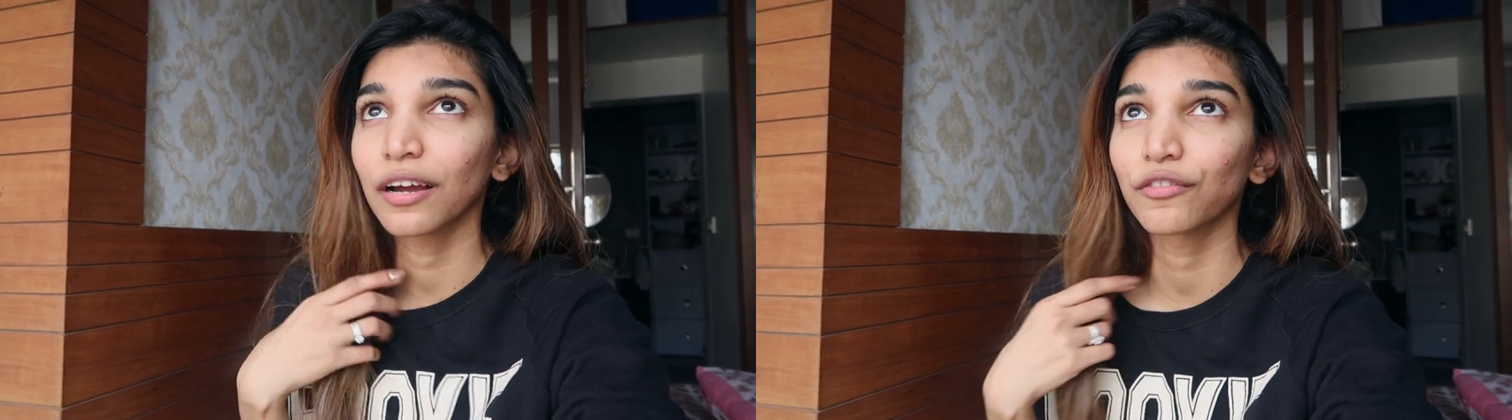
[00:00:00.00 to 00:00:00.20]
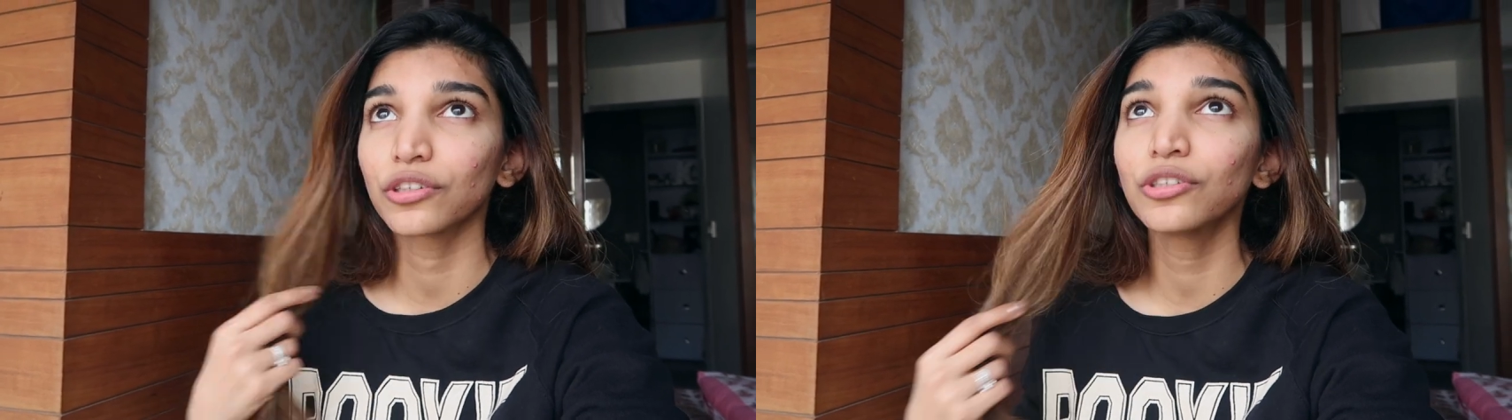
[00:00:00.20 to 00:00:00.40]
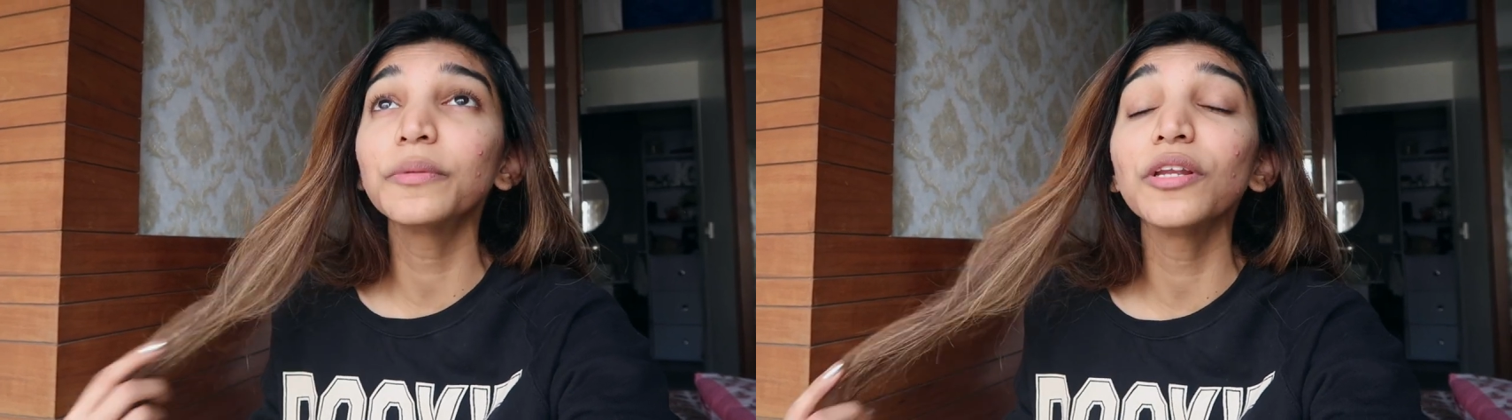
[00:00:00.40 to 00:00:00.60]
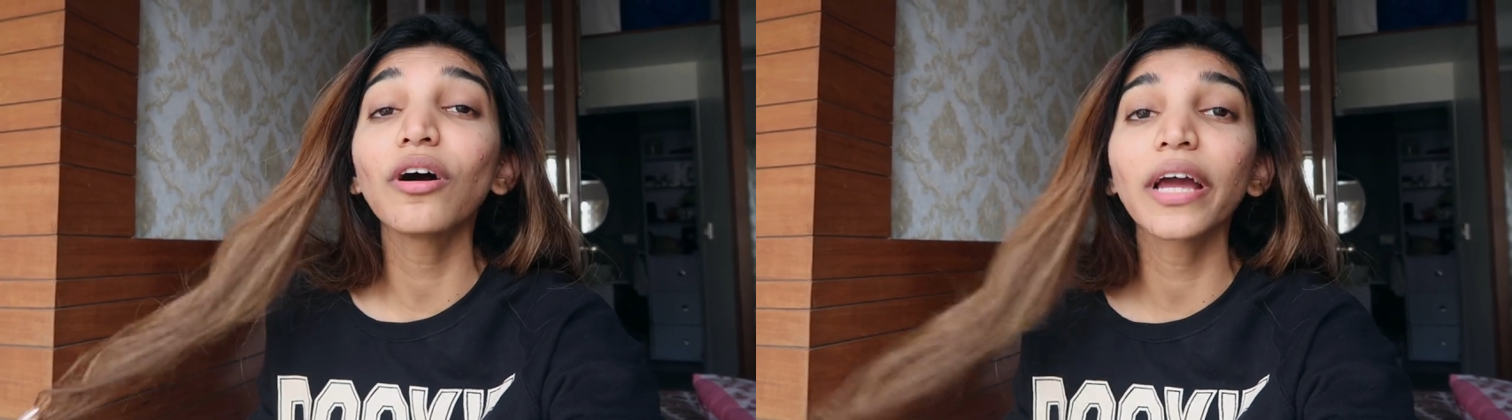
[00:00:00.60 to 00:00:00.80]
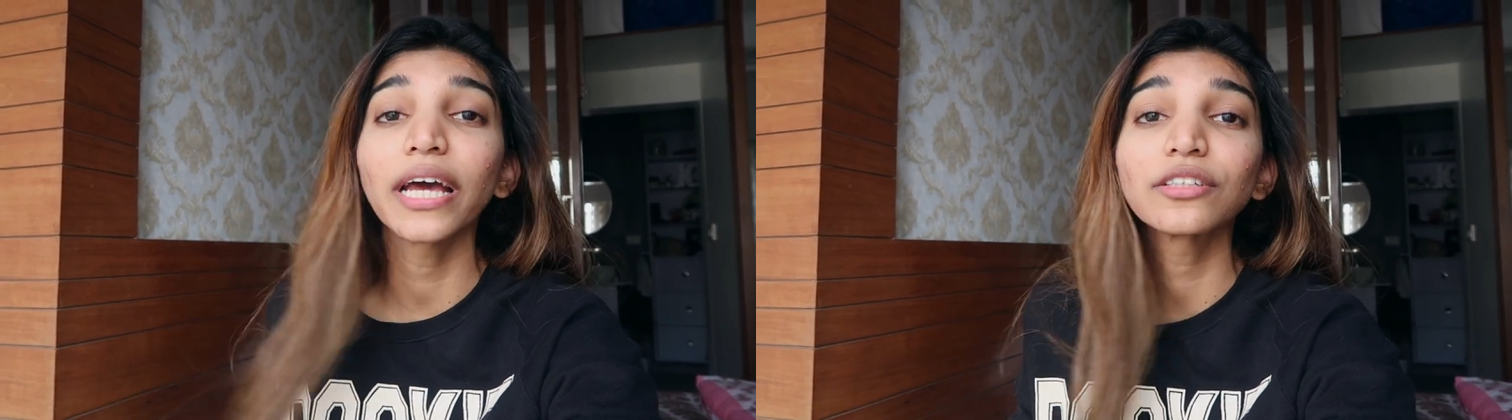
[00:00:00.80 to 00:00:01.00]
Like, I've got super
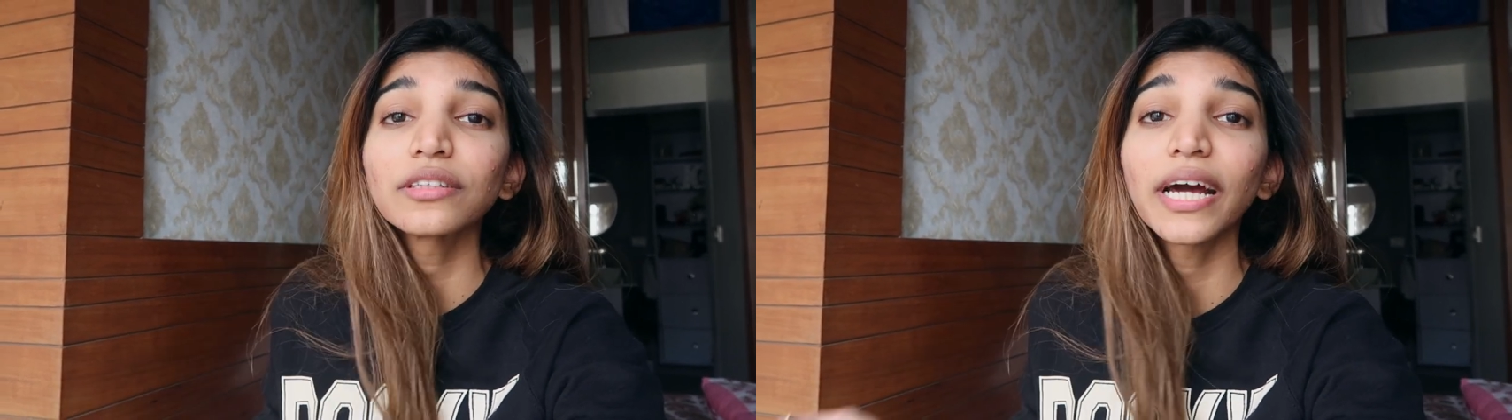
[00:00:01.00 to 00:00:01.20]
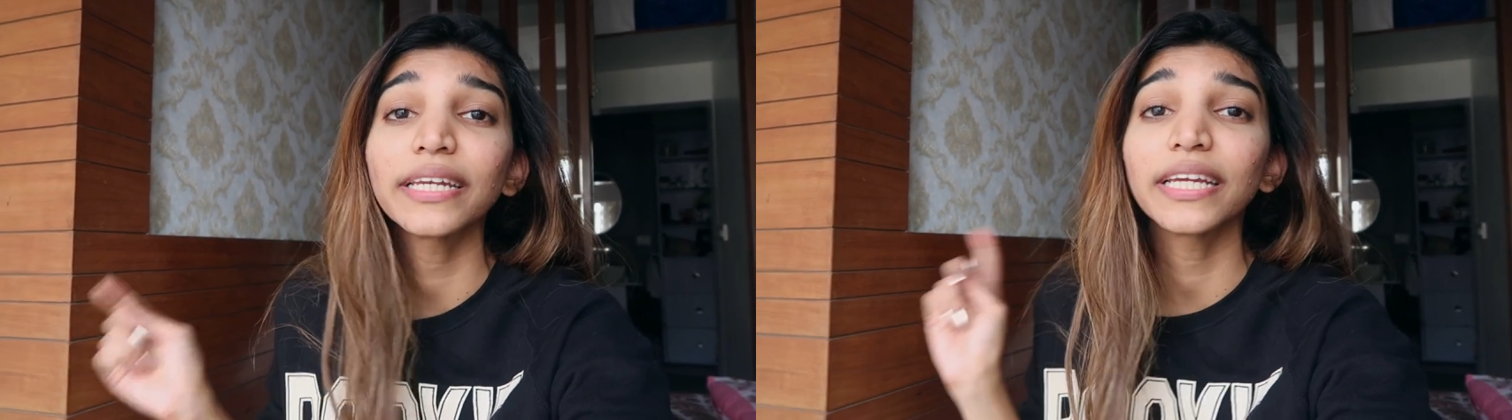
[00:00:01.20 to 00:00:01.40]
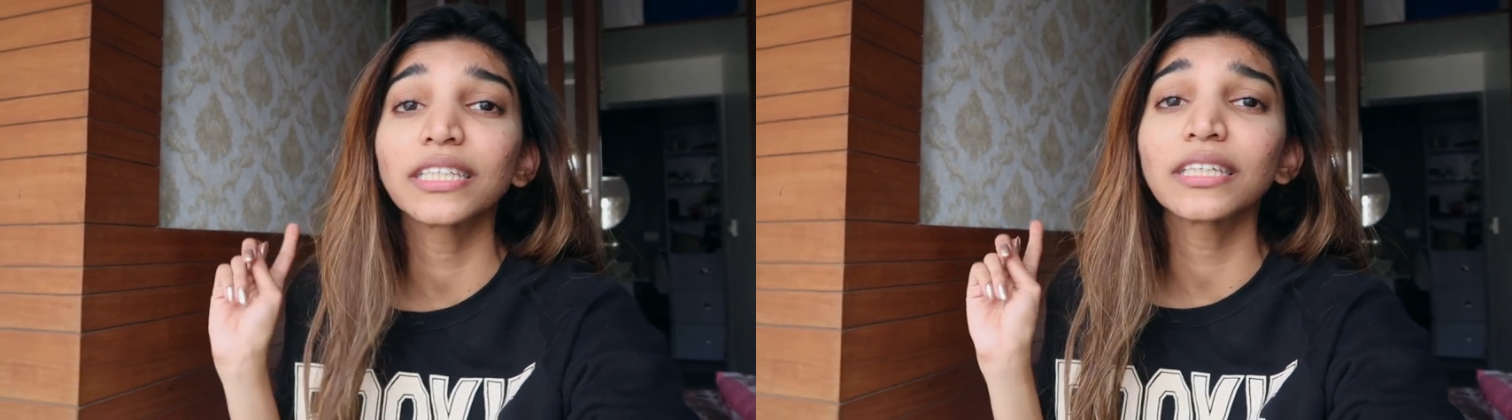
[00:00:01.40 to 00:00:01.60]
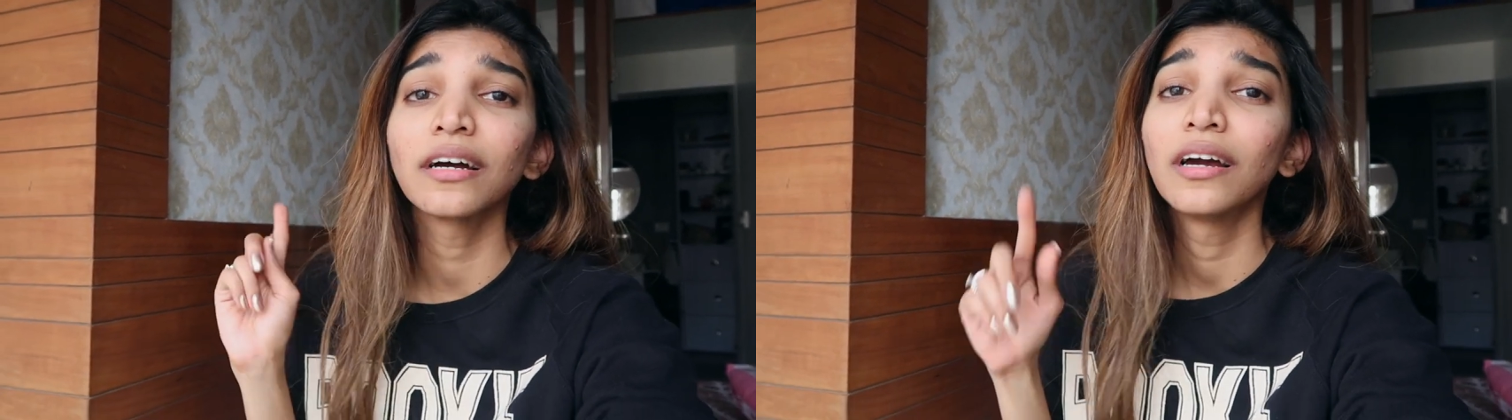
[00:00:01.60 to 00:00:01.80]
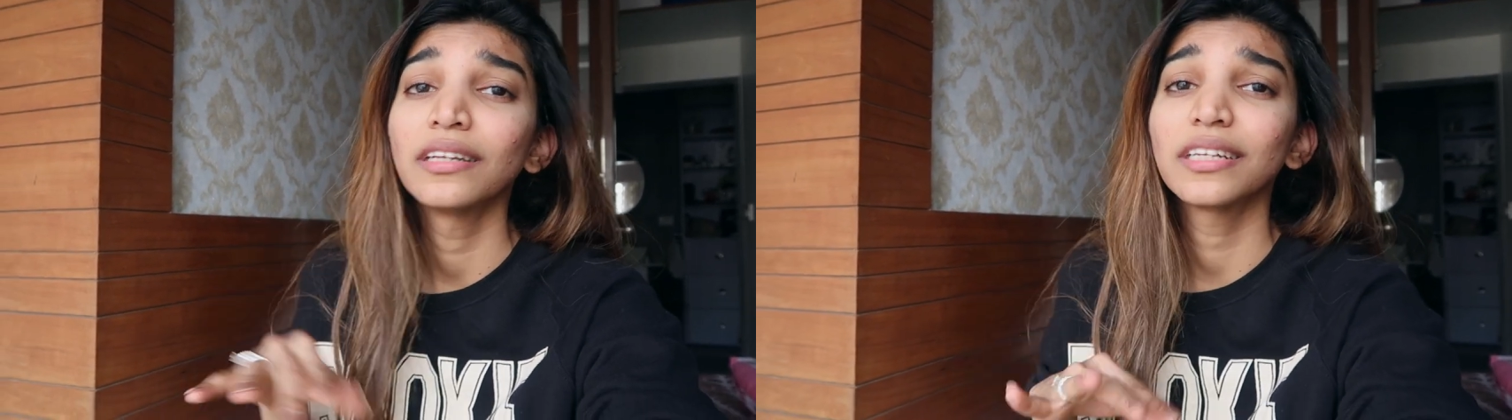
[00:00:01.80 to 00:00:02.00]
long hair, so that takes
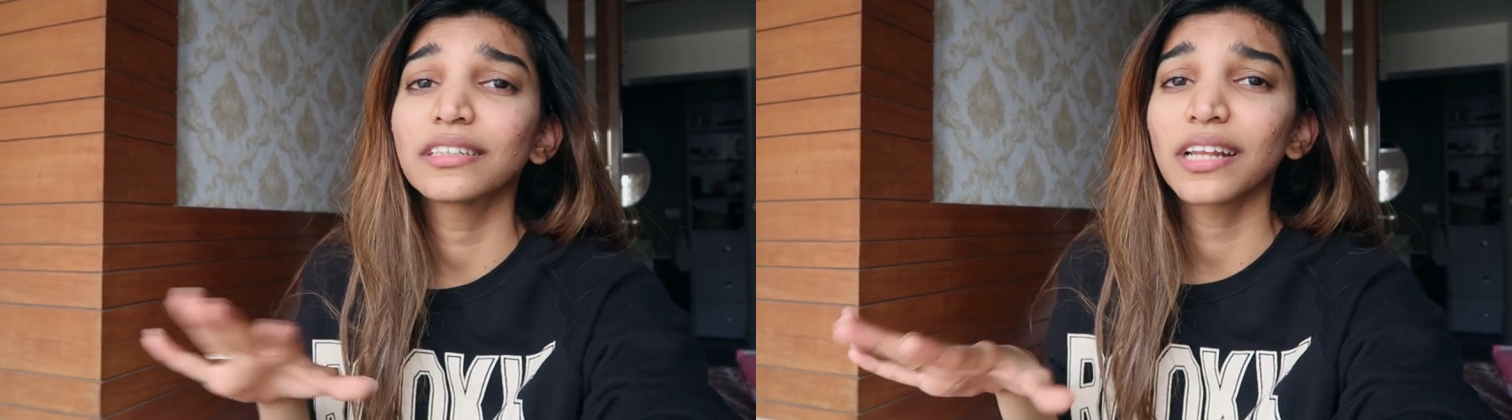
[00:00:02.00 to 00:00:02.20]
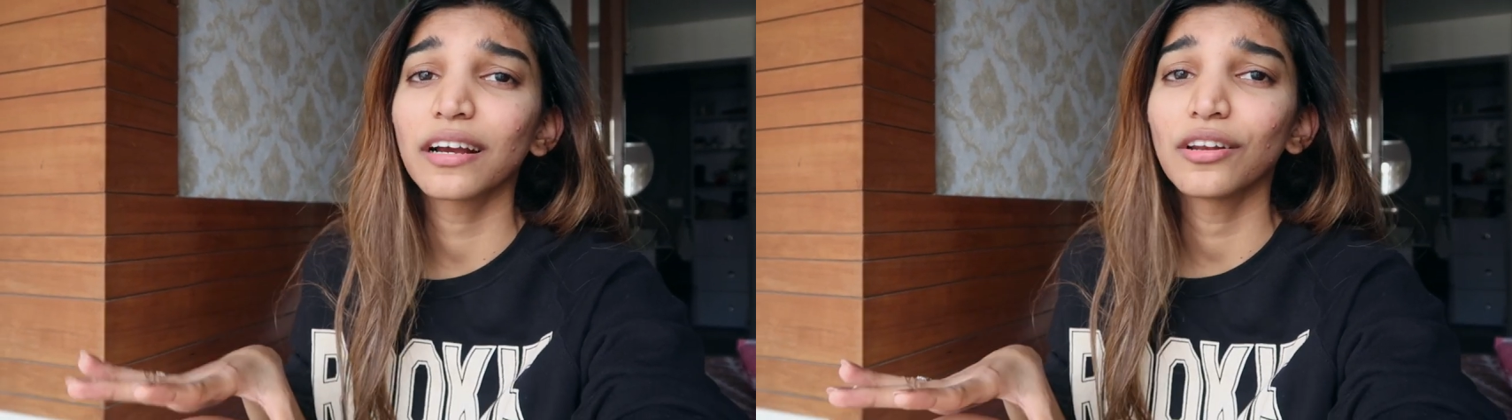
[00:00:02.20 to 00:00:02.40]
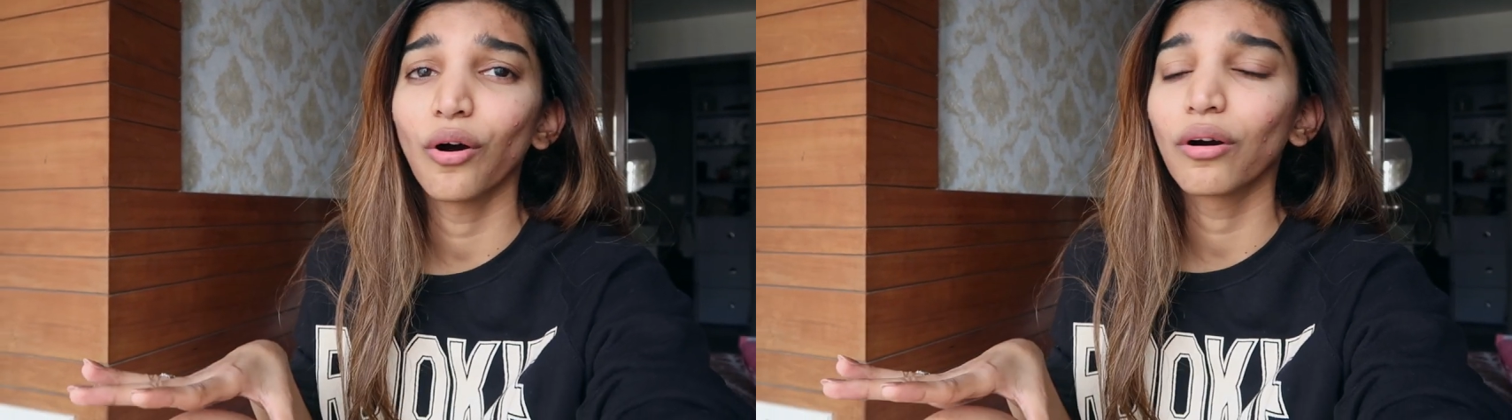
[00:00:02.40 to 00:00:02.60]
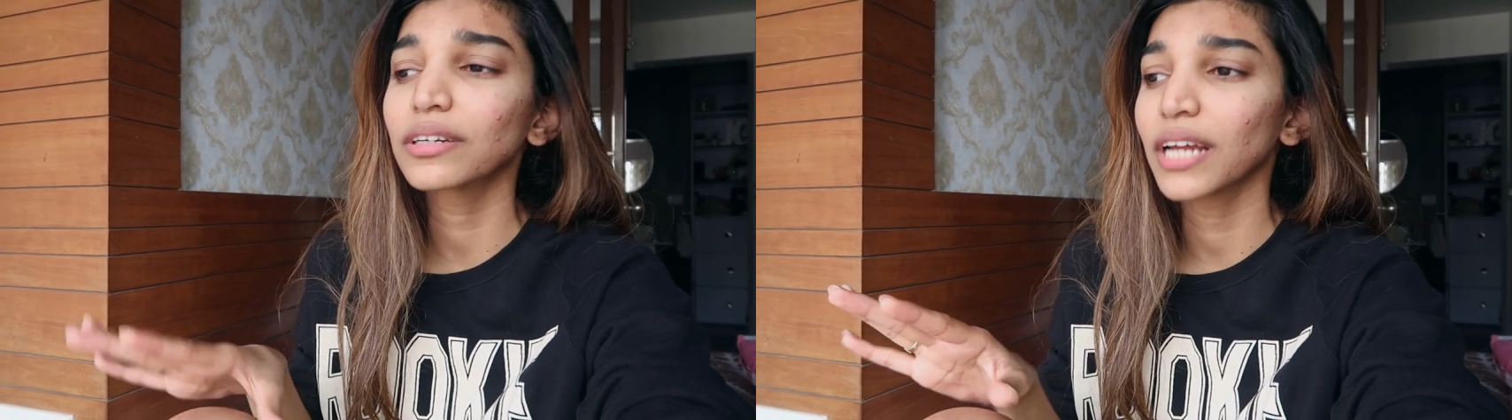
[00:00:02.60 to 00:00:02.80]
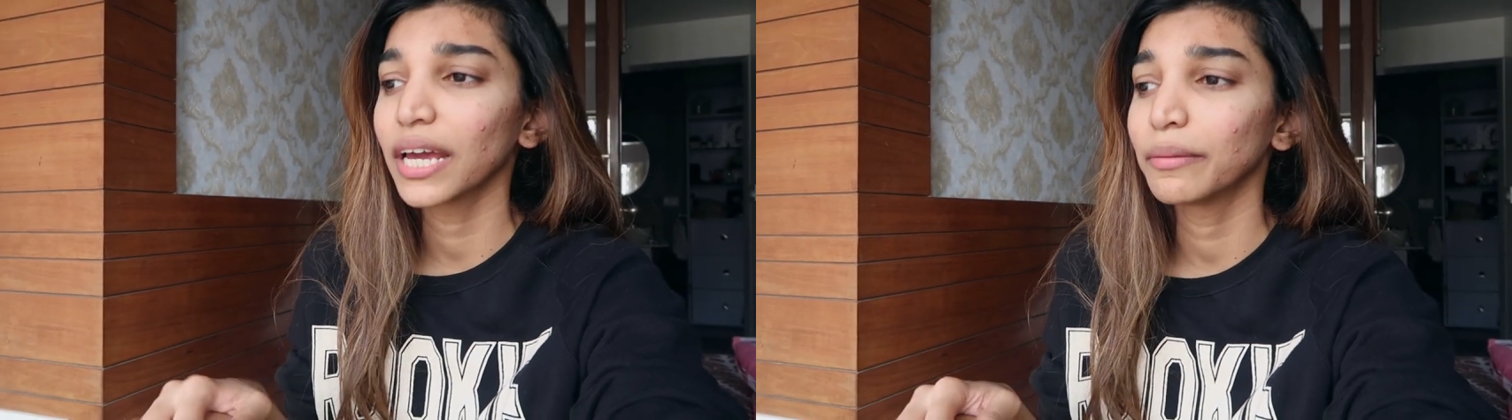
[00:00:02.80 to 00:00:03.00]
like a
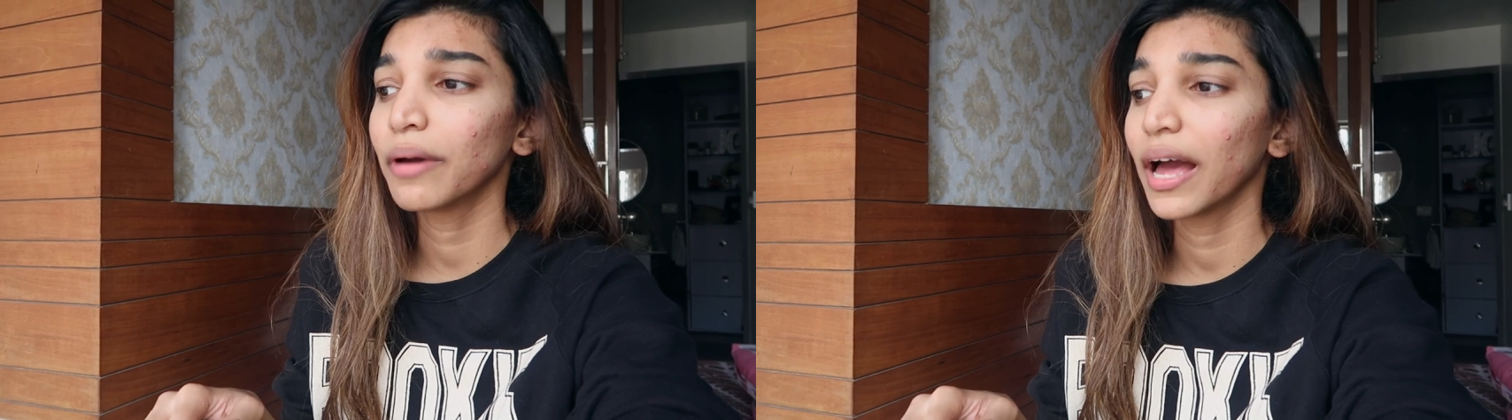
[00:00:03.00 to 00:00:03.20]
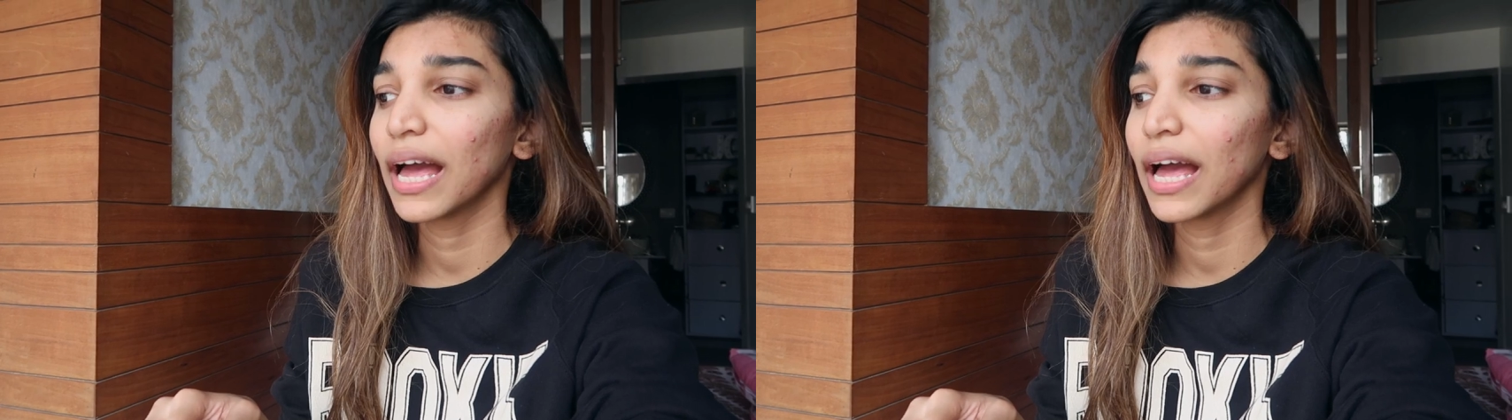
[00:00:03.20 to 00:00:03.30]
long time.